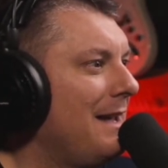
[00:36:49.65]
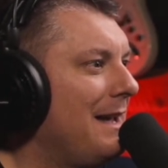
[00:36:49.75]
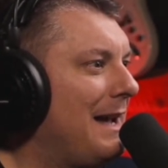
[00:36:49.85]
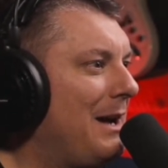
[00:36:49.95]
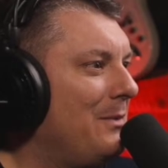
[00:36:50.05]

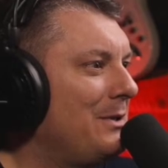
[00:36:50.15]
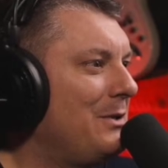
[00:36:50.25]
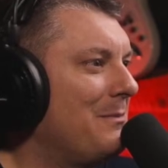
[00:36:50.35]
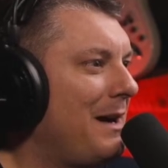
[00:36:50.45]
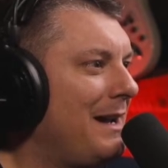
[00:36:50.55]
How would you
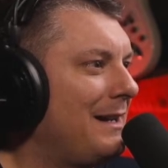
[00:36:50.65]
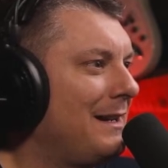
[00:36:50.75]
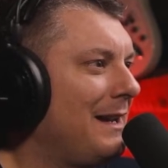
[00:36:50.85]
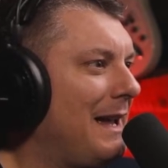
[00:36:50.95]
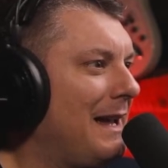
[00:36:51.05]
mic
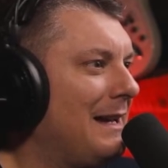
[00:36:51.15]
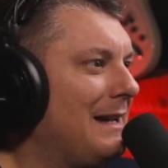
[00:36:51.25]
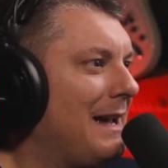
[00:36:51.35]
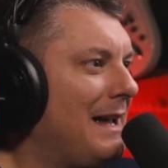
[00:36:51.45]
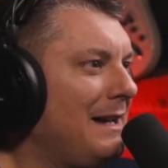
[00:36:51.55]
a
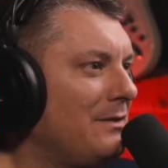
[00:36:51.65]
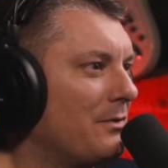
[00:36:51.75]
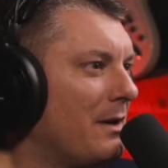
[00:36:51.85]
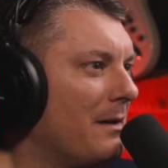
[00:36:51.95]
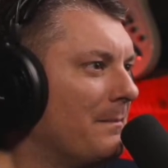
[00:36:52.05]
hang
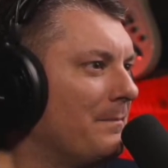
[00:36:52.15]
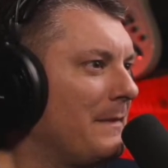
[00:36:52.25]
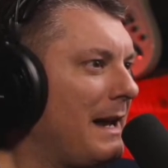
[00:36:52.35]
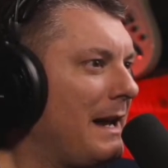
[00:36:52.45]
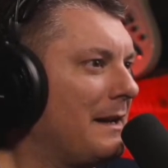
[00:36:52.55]
drum,
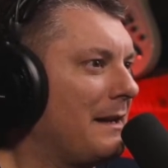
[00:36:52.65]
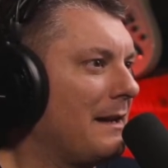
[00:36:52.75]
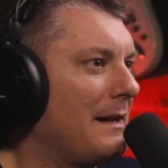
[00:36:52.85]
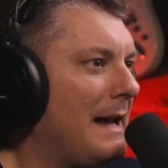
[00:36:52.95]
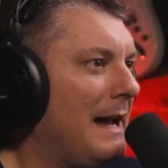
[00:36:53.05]
and
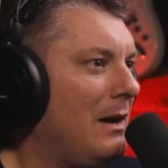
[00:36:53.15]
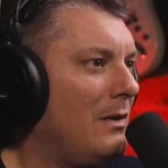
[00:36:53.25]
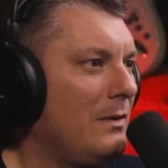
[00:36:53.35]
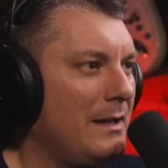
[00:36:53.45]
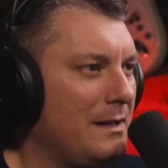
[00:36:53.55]
how
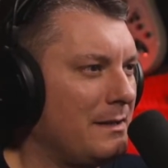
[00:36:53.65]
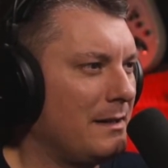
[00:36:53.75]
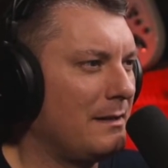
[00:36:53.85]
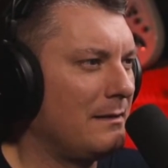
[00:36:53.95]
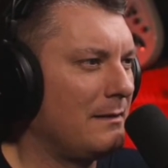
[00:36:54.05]
it
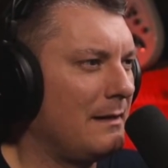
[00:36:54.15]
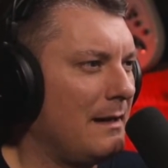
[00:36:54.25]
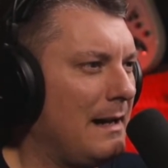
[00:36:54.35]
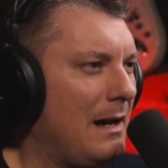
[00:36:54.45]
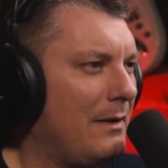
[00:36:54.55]

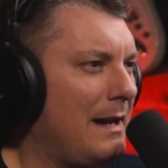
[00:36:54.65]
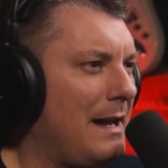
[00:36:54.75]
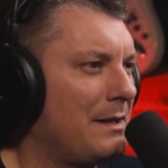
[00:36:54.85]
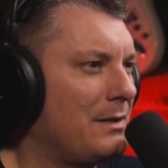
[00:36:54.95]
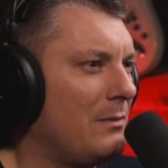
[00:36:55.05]

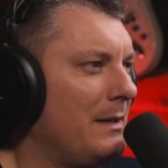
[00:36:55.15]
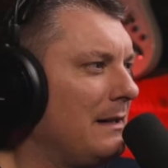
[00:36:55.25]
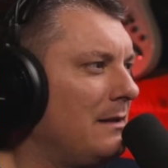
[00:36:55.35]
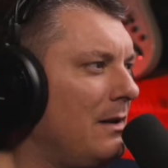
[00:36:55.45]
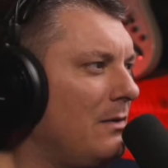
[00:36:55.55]
has so many
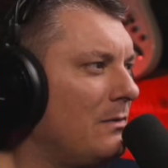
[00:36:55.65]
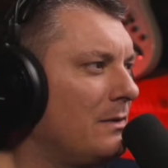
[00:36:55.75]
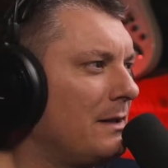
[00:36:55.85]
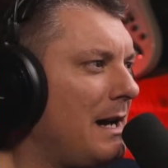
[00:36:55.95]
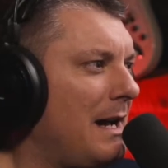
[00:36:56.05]
tones,
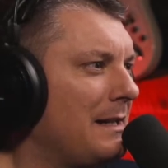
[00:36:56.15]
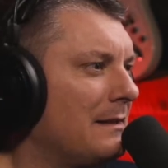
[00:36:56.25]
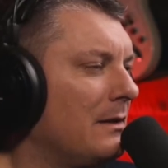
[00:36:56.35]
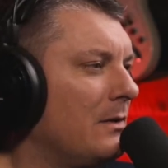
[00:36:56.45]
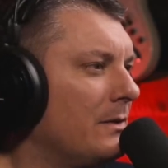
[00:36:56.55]
highs and
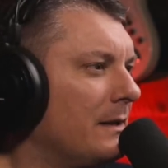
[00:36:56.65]
lows?